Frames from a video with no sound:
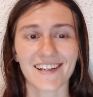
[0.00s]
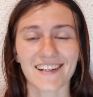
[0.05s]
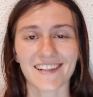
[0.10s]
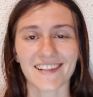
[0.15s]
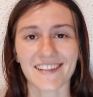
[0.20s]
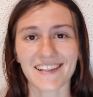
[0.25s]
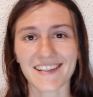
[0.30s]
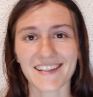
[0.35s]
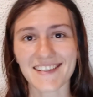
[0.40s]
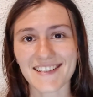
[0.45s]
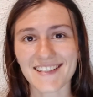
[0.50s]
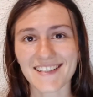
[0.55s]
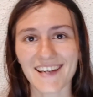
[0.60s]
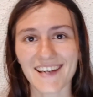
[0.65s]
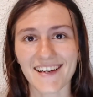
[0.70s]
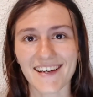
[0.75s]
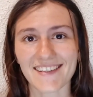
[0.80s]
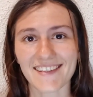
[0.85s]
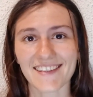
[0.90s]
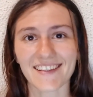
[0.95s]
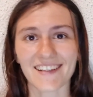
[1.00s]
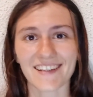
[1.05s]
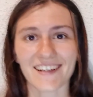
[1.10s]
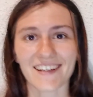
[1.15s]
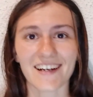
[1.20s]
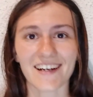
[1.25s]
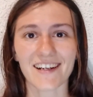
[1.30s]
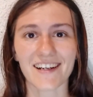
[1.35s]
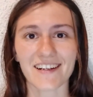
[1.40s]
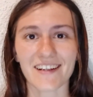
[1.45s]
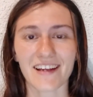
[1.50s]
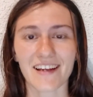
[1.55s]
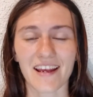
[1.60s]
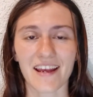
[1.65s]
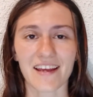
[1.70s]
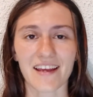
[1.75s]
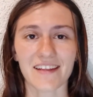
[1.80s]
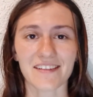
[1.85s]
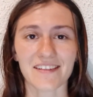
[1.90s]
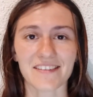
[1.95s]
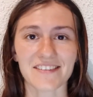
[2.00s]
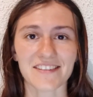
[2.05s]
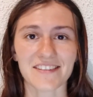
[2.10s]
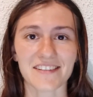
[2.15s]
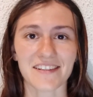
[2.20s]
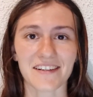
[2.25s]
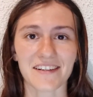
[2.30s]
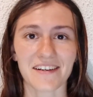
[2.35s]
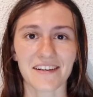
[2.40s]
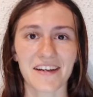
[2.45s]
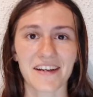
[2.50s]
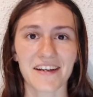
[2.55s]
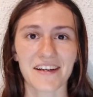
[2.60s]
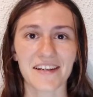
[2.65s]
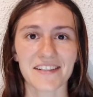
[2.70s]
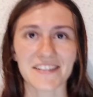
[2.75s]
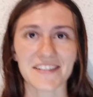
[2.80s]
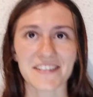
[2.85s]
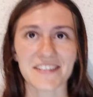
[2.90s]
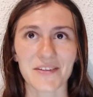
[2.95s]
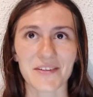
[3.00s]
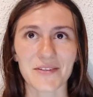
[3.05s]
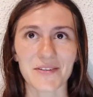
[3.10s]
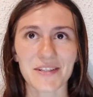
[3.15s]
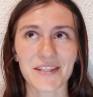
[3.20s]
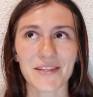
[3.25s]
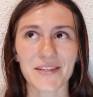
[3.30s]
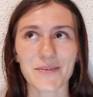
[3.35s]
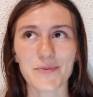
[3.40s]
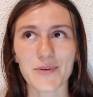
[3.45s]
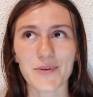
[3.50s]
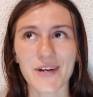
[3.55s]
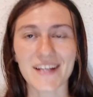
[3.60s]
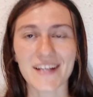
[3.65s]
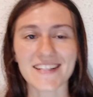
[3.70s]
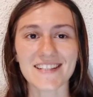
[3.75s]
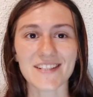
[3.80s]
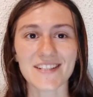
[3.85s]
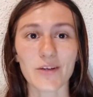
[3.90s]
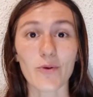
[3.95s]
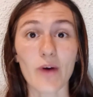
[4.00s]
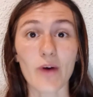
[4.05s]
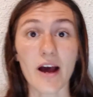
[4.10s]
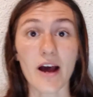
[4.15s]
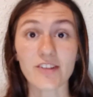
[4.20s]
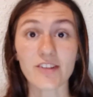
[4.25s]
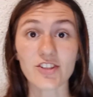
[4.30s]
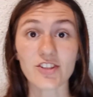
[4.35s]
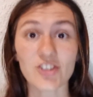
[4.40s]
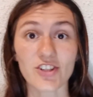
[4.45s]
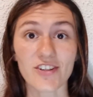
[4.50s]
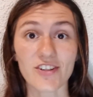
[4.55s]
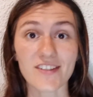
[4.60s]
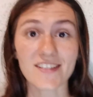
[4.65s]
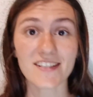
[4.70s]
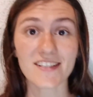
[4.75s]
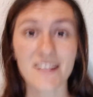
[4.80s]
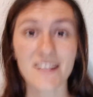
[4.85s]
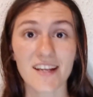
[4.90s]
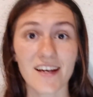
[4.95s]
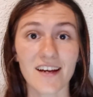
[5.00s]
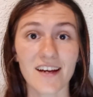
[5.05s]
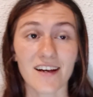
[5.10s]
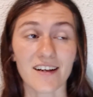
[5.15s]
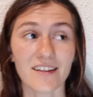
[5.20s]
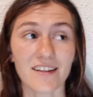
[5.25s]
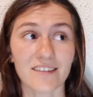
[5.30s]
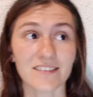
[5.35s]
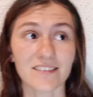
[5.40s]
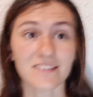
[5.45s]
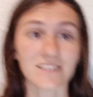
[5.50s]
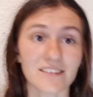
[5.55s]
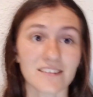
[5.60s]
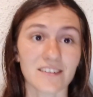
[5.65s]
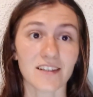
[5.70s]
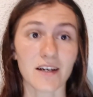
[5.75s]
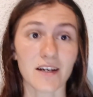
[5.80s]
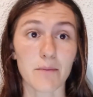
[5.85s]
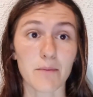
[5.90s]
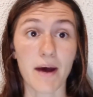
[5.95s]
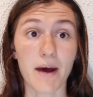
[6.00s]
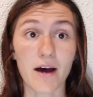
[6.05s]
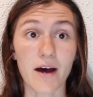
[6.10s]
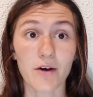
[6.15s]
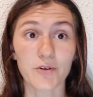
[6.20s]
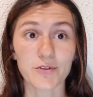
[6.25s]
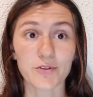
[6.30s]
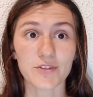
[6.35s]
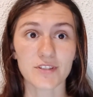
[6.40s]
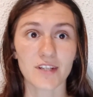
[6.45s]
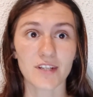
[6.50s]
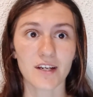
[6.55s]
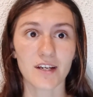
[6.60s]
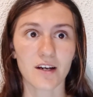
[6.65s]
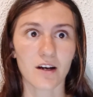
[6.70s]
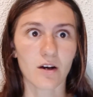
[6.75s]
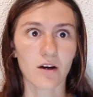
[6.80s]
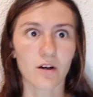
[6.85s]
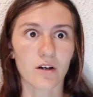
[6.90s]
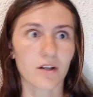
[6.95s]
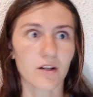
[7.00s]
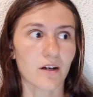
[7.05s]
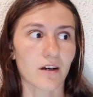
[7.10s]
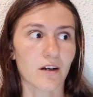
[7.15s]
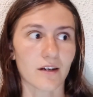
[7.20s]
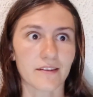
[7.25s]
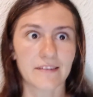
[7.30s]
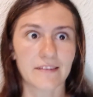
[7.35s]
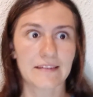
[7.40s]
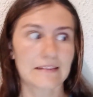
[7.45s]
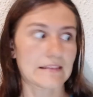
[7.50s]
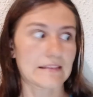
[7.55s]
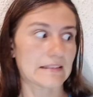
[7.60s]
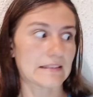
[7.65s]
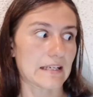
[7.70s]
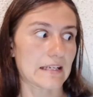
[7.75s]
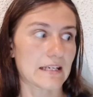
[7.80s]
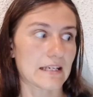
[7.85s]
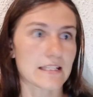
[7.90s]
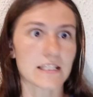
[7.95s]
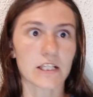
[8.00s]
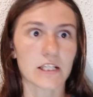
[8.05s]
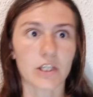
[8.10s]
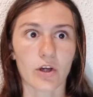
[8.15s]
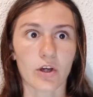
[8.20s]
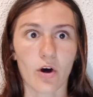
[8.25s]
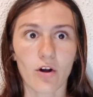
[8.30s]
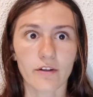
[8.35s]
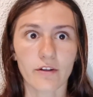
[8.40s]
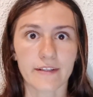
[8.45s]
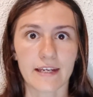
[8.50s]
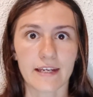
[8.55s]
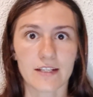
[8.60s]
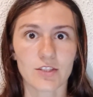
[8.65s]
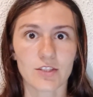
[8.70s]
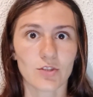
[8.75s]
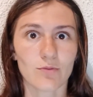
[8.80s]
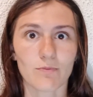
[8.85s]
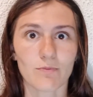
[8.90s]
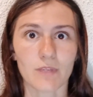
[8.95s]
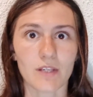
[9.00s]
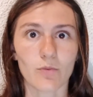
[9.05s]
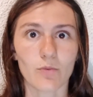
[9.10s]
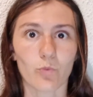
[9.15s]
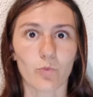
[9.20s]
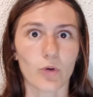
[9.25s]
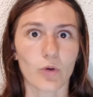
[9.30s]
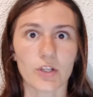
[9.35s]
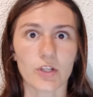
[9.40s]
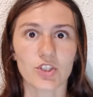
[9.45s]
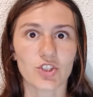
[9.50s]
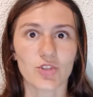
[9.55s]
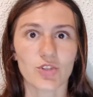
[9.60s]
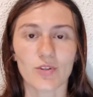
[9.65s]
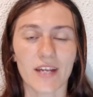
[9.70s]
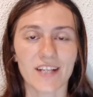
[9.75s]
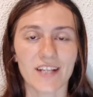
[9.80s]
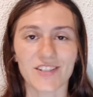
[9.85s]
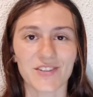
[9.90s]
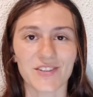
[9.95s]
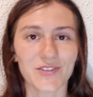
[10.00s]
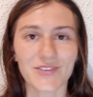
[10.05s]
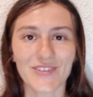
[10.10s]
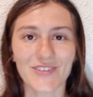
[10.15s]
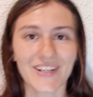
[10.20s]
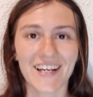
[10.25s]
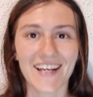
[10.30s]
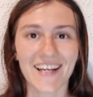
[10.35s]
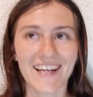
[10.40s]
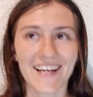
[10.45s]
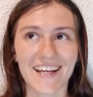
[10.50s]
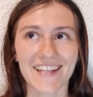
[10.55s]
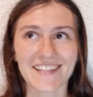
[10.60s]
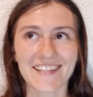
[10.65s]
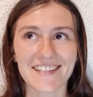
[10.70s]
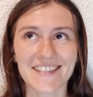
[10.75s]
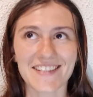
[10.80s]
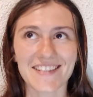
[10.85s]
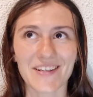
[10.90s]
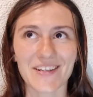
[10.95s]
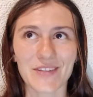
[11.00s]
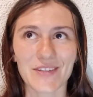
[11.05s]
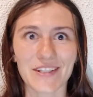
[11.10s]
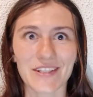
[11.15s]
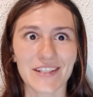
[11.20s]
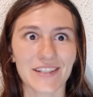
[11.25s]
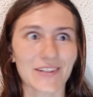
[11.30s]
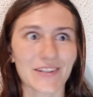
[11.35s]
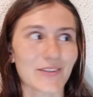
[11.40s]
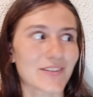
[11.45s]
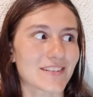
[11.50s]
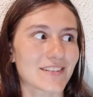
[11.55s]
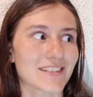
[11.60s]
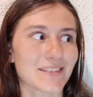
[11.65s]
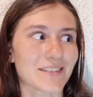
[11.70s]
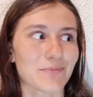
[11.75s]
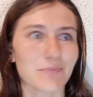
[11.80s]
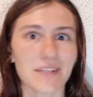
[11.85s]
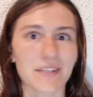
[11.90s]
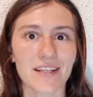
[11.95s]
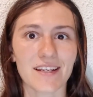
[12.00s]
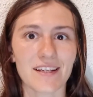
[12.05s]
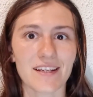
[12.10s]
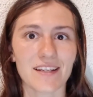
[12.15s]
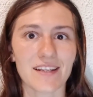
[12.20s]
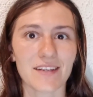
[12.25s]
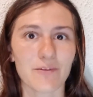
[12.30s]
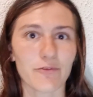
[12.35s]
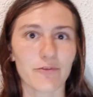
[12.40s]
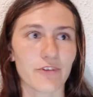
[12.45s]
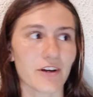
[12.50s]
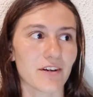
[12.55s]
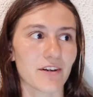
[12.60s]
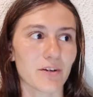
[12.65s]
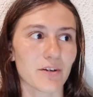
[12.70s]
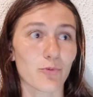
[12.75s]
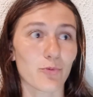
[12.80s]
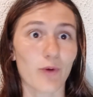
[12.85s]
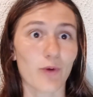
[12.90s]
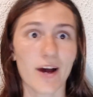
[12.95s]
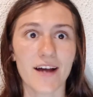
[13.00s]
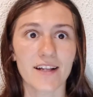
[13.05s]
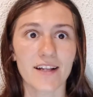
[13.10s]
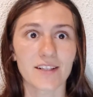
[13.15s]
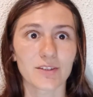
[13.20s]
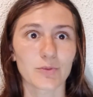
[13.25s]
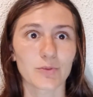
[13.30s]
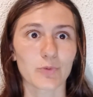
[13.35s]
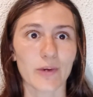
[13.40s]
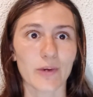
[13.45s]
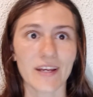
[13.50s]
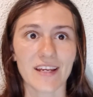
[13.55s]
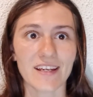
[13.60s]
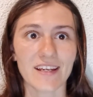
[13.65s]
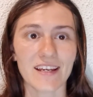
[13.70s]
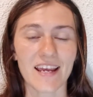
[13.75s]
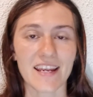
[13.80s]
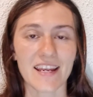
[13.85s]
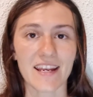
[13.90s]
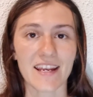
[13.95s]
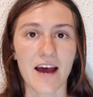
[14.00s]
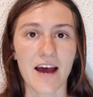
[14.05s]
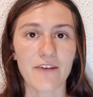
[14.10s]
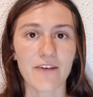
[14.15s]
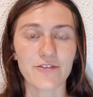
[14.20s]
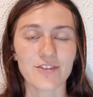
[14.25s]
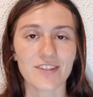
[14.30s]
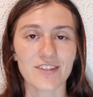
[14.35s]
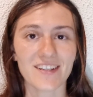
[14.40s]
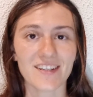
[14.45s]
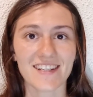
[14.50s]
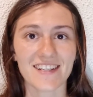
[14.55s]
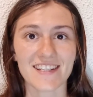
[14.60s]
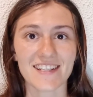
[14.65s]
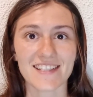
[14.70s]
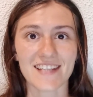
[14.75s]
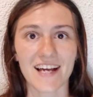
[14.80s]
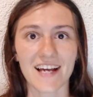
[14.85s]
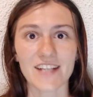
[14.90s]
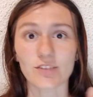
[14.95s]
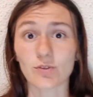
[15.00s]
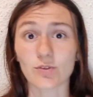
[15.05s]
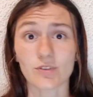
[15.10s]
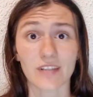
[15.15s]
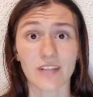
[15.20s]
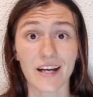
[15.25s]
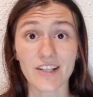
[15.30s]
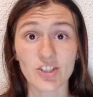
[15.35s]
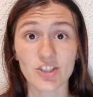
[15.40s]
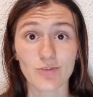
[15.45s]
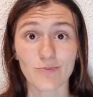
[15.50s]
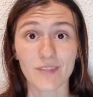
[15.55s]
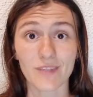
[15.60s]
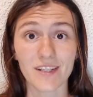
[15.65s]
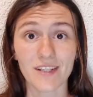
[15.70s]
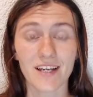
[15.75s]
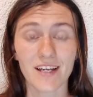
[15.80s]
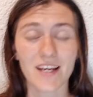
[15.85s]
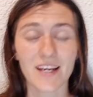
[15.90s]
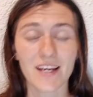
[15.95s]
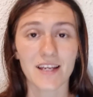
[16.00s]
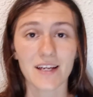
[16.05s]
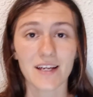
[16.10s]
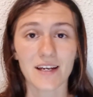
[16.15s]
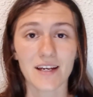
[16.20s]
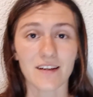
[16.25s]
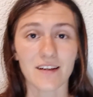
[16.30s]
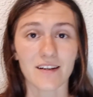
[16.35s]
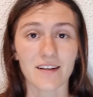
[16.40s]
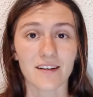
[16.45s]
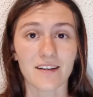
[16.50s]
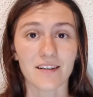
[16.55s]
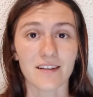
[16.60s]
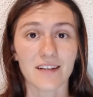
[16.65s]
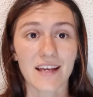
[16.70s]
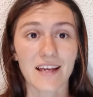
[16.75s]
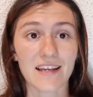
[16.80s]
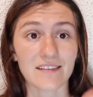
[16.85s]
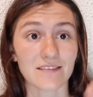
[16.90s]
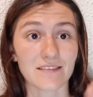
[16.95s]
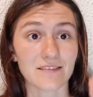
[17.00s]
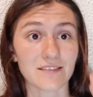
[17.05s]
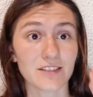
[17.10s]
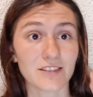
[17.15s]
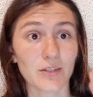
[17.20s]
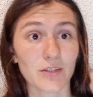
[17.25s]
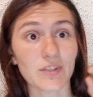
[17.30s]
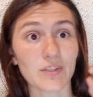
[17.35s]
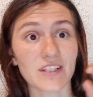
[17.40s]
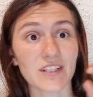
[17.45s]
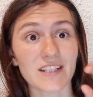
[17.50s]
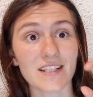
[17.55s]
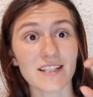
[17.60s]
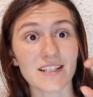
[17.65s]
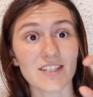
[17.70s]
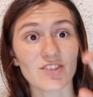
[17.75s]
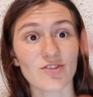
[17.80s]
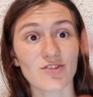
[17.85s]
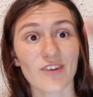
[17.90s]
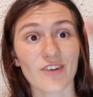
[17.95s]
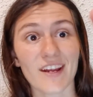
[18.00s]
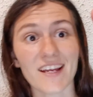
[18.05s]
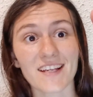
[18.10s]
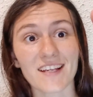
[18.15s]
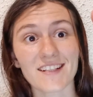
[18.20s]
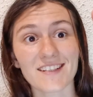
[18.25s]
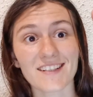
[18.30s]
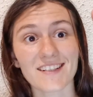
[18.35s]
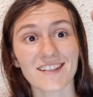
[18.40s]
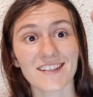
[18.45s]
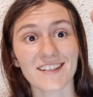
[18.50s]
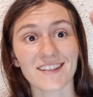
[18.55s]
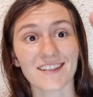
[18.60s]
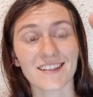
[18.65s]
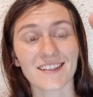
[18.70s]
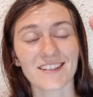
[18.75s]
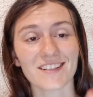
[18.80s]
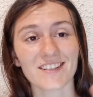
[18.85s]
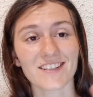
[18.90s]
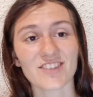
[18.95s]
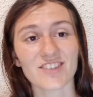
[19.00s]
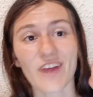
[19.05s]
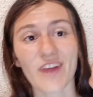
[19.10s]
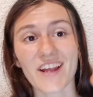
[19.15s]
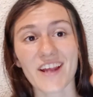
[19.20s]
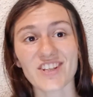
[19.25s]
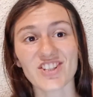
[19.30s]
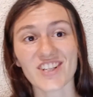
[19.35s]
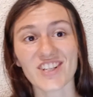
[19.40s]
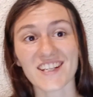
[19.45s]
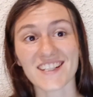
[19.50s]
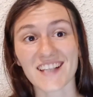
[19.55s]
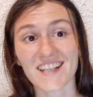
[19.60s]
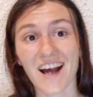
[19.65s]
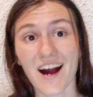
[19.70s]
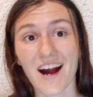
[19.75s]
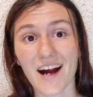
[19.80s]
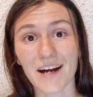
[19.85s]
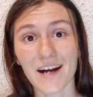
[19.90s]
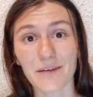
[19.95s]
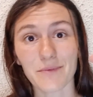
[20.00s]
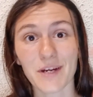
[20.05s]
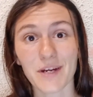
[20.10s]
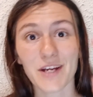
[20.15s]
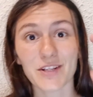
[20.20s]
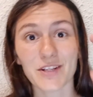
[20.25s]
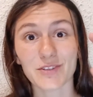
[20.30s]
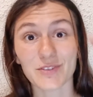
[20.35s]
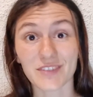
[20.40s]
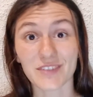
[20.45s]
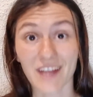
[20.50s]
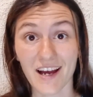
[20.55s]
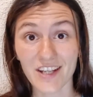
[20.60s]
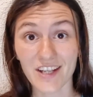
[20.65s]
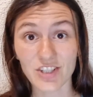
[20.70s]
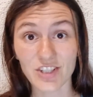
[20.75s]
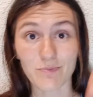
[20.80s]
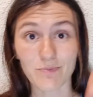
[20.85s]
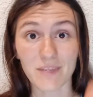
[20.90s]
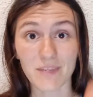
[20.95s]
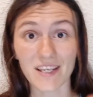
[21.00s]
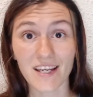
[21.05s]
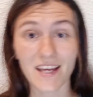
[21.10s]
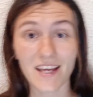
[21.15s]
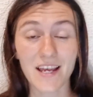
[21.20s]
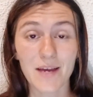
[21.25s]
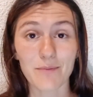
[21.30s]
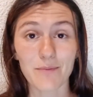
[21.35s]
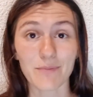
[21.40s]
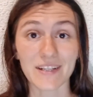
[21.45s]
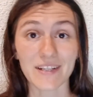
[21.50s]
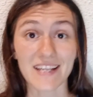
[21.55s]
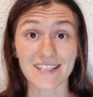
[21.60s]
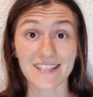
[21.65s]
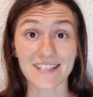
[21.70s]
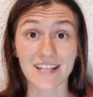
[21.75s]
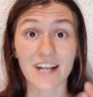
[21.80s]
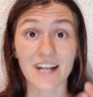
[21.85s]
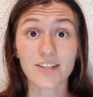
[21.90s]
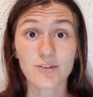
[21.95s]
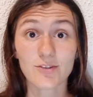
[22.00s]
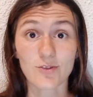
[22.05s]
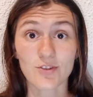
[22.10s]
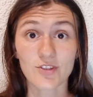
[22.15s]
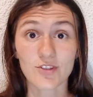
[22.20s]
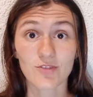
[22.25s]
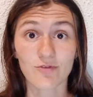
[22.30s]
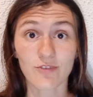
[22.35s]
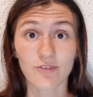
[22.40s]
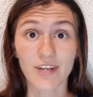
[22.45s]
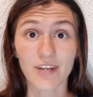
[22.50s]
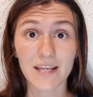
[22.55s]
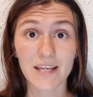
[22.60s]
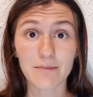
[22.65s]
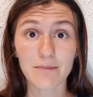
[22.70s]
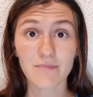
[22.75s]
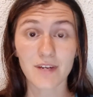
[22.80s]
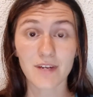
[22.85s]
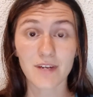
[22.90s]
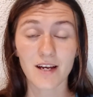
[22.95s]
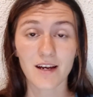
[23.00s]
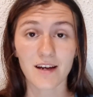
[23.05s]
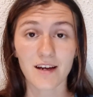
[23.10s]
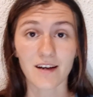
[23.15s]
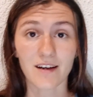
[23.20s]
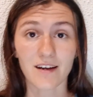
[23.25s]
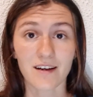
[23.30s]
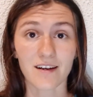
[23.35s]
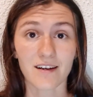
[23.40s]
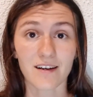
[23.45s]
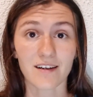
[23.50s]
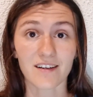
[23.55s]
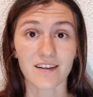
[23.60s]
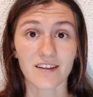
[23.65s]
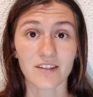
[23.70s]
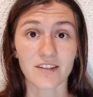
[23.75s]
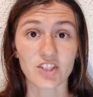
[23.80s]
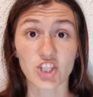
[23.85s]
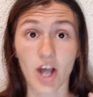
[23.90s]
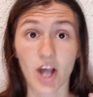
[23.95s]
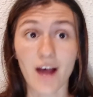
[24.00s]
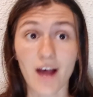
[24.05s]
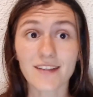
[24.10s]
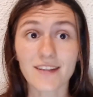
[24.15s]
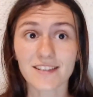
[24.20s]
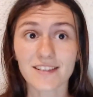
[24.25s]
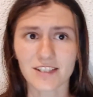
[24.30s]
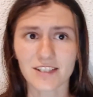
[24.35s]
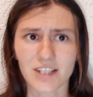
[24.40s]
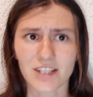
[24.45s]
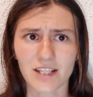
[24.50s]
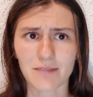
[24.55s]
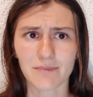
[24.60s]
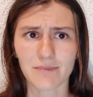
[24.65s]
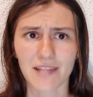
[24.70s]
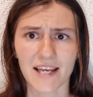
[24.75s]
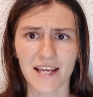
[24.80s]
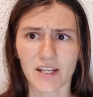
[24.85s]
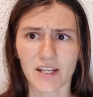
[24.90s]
inside the car, and so he was so anxious and about uh, there is a girl next to me, what should I do? And so he looked at me in a very wild way, and after he decided to touch me. And so he stretched his arm to touch me, but I started to scream, shout at him like,